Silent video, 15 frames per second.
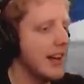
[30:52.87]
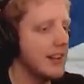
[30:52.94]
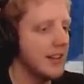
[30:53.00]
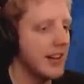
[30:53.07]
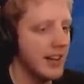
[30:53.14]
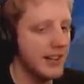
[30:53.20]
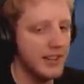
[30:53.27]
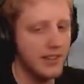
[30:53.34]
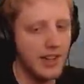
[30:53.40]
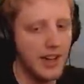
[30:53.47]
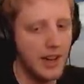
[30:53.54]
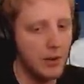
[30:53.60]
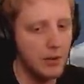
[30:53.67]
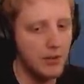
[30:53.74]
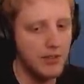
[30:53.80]
end island
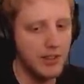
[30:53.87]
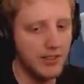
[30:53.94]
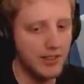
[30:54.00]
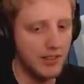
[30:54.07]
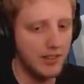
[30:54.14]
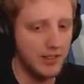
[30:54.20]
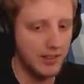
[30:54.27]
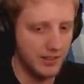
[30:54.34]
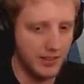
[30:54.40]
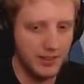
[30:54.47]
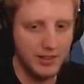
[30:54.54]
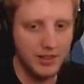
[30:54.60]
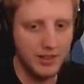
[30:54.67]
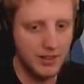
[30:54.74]
out of existence.